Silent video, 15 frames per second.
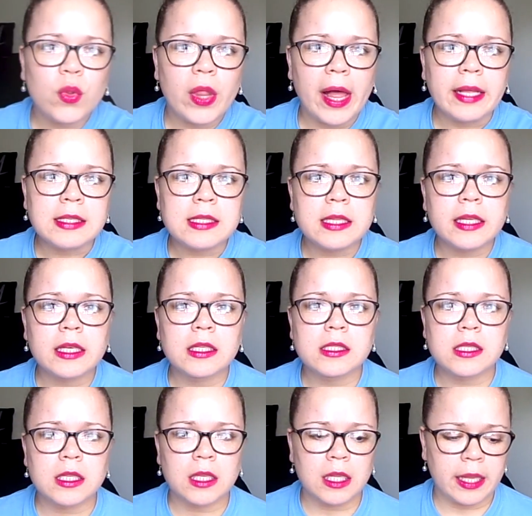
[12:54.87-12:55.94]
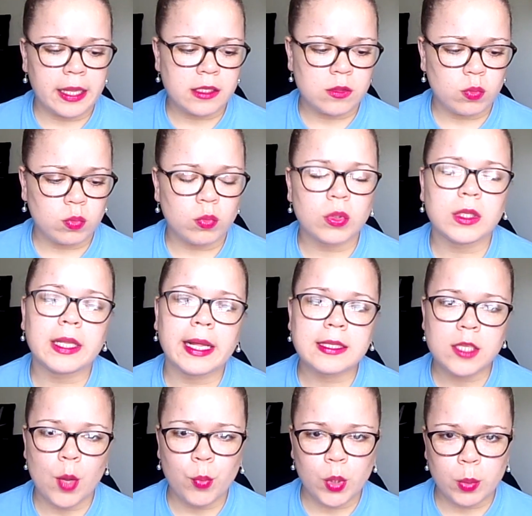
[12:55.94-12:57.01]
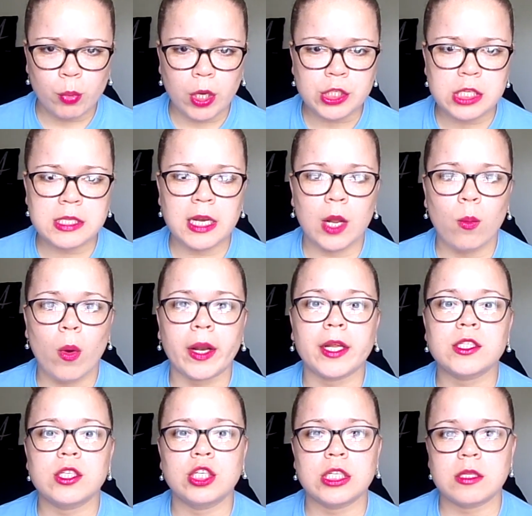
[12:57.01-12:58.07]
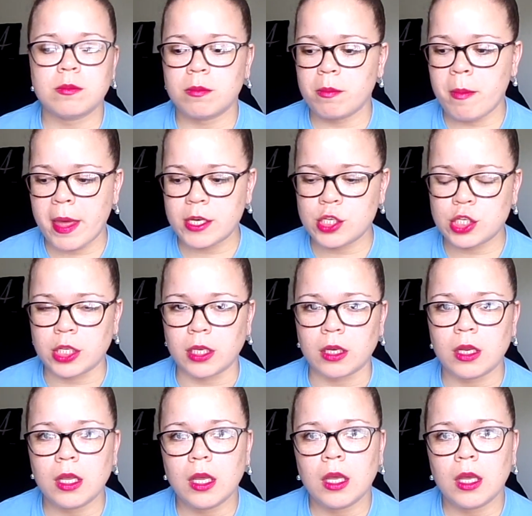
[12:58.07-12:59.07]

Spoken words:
last things in the last couple of brushes that I wanted to just mention.